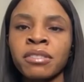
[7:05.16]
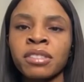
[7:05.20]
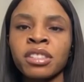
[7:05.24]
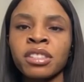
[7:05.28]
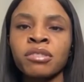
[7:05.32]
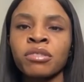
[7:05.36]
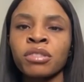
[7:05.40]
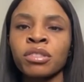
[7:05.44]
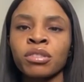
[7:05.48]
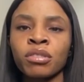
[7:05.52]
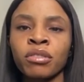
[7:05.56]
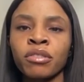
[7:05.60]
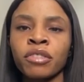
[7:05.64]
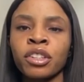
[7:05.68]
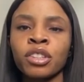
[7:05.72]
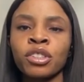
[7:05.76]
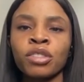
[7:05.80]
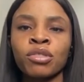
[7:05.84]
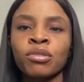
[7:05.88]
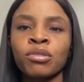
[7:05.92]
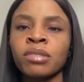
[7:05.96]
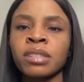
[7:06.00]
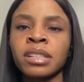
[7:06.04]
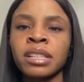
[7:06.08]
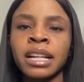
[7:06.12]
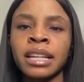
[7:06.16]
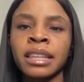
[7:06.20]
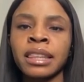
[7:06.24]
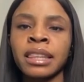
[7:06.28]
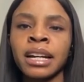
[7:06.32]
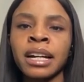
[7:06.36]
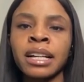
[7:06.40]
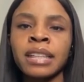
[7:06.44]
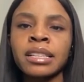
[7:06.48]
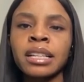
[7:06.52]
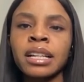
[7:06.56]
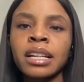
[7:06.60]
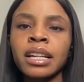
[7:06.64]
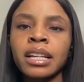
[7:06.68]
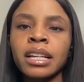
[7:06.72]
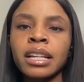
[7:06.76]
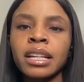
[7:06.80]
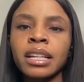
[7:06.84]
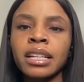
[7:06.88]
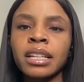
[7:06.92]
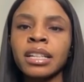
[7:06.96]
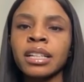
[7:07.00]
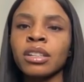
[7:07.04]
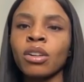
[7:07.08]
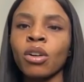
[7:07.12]
We have series of issues like that
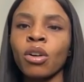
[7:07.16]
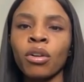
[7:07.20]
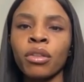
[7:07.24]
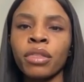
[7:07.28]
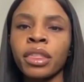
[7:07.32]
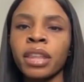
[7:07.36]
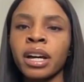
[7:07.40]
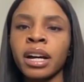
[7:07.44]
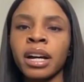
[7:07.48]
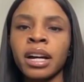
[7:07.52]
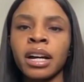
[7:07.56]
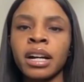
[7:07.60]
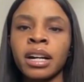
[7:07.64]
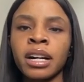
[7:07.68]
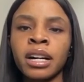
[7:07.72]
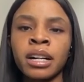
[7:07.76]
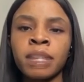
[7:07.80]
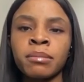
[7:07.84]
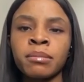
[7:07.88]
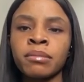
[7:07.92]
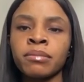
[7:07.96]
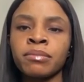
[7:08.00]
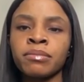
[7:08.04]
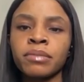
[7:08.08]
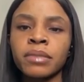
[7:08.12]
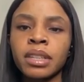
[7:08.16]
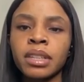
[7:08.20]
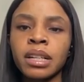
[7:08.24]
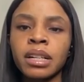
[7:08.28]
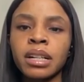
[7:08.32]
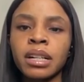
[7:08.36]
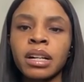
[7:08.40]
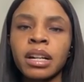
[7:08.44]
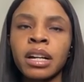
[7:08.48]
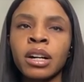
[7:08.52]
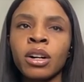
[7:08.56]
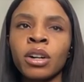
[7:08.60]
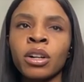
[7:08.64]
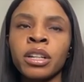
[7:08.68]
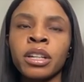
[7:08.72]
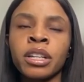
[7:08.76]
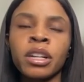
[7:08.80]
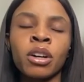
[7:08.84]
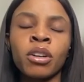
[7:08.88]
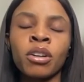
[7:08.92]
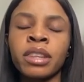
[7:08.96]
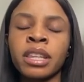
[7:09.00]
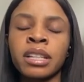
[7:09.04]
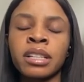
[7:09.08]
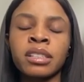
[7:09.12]
mm. in other um, for
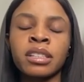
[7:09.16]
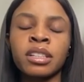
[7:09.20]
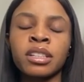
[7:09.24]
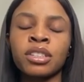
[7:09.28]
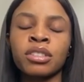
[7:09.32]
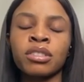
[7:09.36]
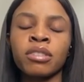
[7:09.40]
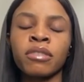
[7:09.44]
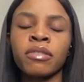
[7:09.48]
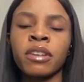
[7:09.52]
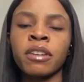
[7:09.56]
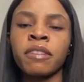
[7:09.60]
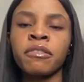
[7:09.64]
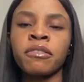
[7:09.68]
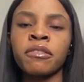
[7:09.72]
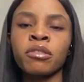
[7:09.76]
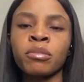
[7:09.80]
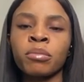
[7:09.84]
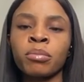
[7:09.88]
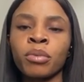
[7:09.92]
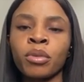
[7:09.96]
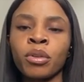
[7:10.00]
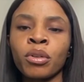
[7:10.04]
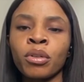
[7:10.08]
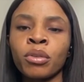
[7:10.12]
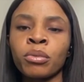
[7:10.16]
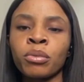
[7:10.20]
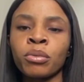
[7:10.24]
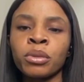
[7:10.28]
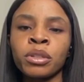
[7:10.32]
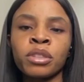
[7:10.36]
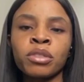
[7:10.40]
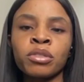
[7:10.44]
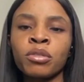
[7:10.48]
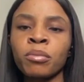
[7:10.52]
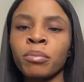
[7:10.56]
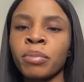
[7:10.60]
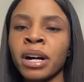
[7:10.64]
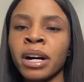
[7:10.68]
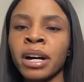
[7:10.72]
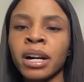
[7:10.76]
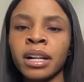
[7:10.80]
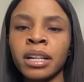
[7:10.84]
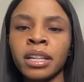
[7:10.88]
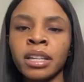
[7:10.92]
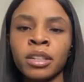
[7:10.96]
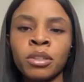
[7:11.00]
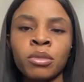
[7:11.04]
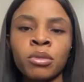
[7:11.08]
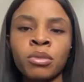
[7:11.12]
the other stages of our football, the
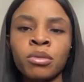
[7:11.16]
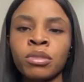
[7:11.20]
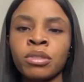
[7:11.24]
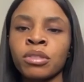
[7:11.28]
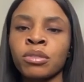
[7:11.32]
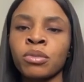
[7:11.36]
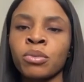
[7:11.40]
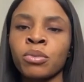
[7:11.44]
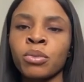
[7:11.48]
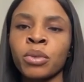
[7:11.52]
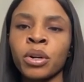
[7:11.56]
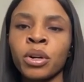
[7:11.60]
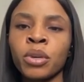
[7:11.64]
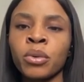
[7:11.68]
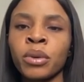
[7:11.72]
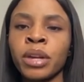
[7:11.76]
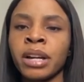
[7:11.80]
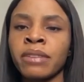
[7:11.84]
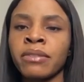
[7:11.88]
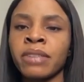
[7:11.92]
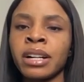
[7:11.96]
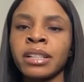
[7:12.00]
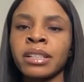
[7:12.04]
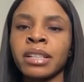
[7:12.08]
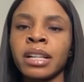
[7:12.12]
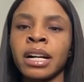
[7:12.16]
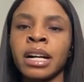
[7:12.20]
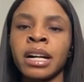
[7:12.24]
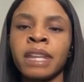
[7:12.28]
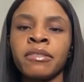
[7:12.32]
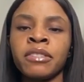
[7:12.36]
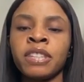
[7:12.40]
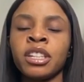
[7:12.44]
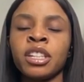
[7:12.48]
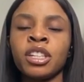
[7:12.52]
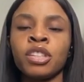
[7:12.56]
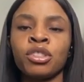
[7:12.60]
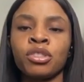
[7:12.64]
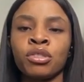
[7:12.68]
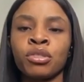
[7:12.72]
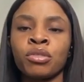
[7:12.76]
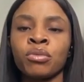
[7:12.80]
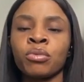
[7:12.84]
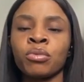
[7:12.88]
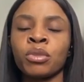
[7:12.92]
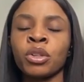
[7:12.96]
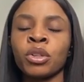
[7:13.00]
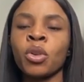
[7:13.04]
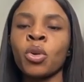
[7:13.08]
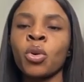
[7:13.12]
Super Eagles as well. We have had having
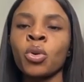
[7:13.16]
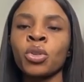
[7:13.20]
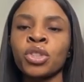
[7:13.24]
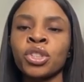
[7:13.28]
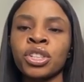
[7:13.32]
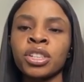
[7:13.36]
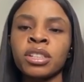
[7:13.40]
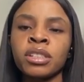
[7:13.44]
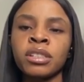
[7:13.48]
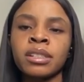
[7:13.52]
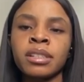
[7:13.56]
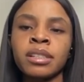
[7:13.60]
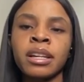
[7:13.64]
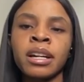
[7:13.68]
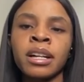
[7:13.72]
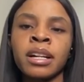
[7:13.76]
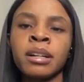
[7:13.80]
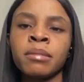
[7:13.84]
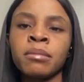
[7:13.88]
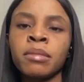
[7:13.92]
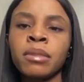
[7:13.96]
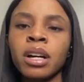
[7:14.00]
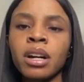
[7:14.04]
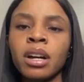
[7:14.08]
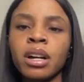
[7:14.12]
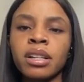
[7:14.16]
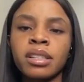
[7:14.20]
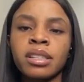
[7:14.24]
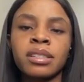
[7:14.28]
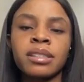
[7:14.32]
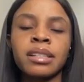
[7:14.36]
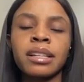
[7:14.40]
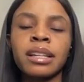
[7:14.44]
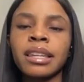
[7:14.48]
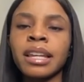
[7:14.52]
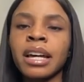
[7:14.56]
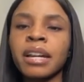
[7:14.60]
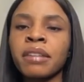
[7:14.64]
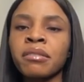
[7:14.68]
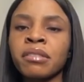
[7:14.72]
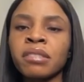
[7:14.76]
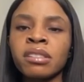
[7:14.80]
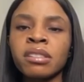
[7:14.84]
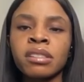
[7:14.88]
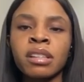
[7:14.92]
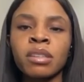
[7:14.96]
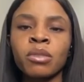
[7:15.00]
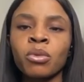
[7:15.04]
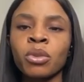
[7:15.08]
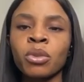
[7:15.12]
issues with coaching um,
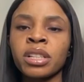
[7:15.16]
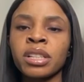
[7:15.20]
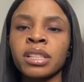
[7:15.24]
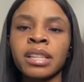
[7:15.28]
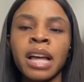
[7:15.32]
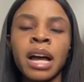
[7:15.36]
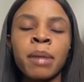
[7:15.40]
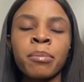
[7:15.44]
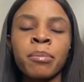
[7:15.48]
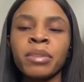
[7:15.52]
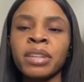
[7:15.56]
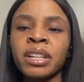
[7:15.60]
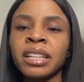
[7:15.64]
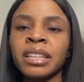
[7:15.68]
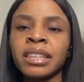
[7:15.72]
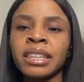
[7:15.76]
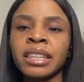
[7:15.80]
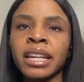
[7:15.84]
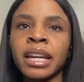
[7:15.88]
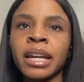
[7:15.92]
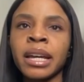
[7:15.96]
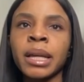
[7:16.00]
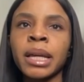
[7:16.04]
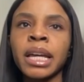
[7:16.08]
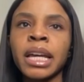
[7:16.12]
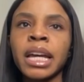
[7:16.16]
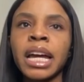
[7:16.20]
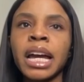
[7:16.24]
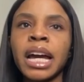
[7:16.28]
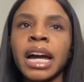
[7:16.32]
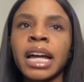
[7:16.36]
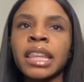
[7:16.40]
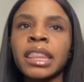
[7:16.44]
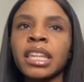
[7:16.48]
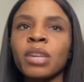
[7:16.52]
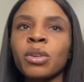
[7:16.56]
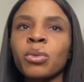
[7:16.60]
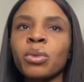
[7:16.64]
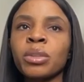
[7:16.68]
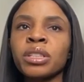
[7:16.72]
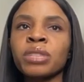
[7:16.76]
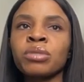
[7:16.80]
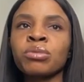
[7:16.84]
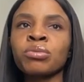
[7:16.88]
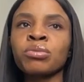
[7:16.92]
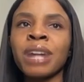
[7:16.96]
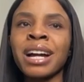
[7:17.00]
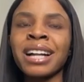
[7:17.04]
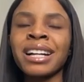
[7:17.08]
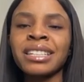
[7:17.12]
salaries and what is happening there. I think
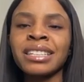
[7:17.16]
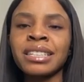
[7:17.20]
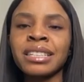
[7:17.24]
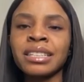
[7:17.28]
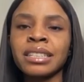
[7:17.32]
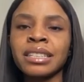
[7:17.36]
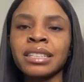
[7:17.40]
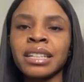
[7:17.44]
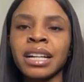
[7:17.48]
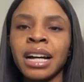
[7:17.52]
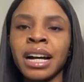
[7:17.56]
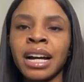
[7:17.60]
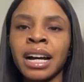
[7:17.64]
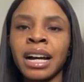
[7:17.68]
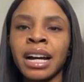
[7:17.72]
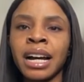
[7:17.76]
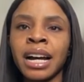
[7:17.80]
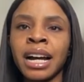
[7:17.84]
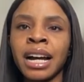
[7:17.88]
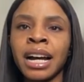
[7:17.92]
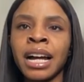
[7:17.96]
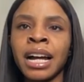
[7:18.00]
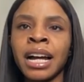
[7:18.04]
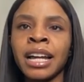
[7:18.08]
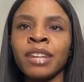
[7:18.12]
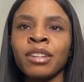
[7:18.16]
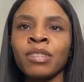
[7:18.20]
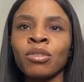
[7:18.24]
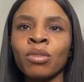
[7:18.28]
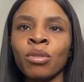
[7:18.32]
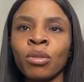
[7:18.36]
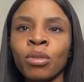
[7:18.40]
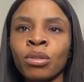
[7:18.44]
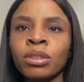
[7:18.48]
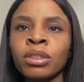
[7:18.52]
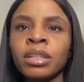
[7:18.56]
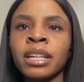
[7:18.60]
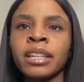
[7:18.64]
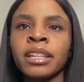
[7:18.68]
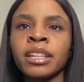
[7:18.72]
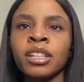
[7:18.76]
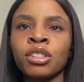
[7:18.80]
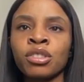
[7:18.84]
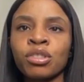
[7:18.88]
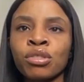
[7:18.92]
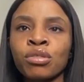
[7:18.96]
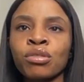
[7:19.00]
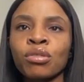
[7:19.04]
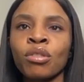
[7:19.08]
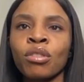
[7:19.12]
with Randy, I, I, I know the
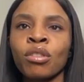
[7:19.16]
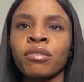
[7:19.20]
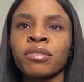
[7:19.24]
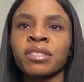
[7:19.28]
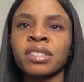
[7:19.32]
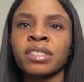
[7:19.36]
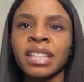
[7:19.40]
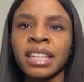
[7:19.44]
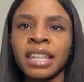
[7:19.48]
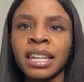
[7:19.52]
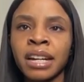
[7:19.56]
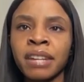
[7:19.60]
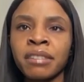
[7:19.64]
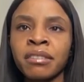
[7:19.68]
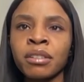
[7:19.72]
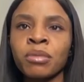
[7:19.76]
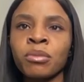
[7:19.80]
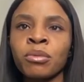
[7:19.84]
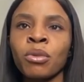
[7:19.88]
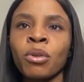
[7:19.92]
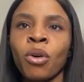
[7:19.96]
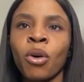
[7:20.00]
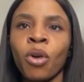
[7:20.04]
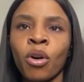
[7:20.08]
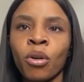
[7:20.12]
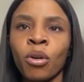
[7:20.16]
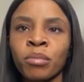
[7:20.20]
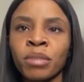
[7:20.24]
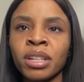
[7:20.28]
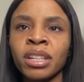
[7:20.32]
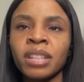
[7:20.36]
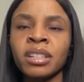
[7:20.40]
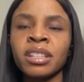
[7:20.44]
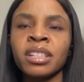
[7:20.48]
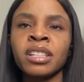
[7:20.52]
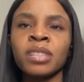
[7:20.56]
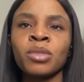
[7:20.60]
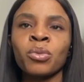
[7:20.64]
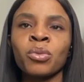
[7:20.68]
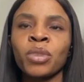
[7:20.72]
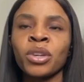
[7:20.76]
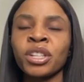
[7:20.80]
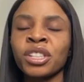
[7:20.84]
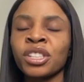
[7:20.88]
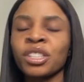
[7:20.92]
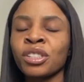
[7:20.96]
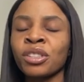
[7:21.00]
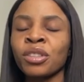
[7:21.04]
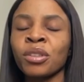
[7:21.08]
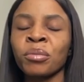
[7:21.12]
issue of salary will come in, his
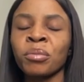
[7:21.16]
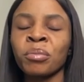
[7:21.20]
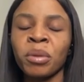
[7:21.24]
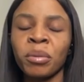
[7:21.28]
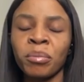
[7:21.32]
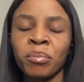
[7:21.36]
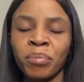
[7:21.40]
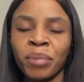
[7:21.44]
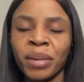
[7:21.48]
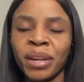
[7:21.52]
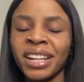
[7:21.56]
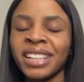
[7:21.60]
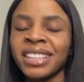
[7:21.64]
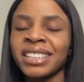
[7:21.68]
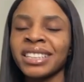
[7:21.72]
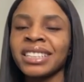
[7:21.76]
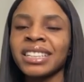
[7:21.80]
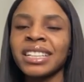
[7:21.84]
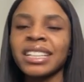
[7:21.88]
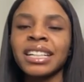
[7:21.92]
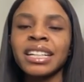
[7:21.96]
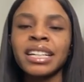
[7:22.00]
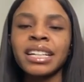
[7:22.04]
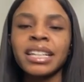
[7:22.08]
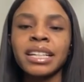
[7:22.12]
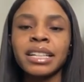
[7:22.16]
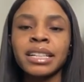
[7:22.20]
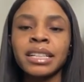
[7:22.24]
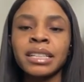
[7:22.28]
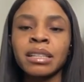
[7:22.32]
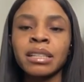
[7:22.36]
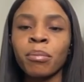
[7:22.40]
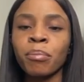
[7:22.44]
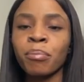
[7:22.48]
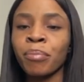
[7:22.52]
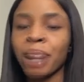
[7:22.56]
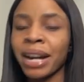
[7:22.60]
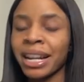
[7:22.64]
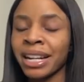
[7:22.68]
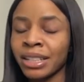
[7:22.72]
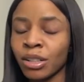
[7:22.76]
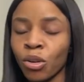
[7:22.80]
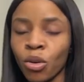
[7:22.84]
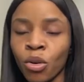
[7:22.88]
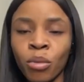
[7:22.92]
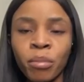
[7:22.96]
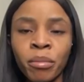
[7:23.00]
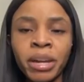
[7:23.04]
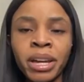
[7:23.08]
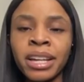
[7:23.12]
wages not being paid is a
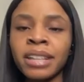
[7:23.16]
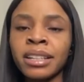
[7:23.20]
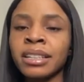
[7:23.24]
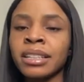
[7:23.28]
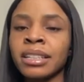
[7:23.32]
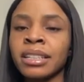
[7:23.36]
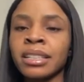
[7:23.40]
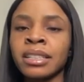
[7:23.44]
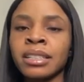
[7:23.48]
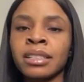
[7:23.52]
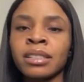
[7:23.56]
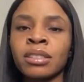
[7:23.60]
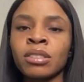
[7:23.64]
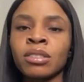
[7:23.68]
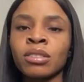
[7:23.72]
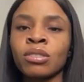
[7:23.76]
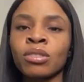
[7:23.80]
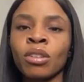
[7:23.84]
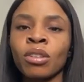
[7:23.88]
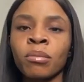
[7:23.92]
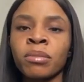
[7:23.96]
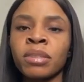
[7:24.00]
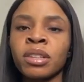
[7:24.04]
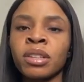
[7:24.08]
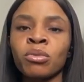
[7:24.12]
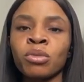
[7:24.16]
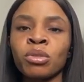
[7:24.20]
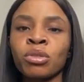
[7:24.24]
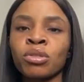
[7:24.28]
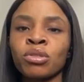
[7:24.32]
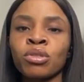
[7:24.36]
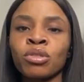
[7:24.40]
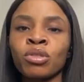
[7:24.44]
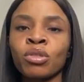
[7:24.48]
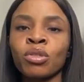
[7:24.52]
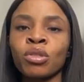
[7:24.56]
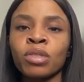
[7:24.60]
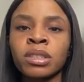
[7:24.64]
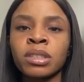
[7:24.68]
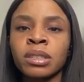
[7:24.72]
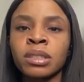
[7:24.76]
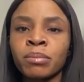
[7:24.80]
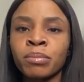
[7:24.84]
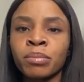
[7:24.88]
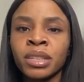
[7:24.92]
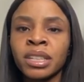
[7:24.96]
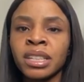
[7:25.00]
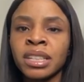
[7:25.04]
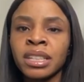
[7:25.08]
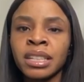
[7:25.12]
bad omen, is something we should
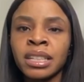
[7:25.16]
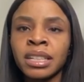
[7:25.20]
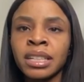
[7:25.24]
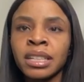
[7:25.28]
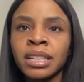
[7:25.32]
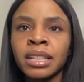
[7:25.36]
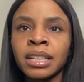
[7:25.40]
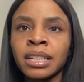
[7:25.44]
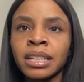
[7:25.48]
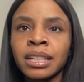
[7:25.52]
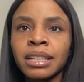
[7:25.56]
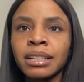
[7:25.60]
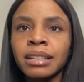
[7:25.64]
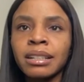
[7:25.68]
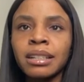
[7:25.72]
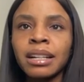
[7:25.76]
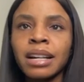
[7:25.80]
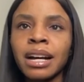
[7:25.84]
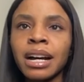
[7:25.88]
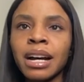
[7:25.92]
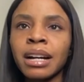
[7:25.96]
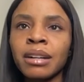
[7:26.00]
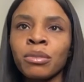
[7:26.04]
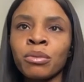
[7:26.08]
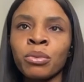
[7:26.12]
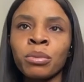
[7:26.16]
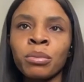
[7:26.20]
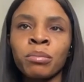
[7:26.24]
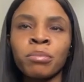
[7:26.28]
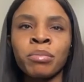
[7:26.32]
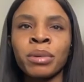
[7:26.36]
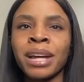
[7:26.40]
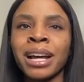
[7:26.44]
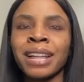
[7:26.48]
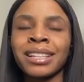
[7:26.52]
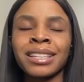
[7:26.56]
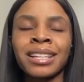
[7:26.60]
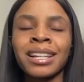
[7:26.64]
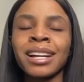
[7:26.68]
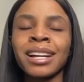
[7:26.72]
not be be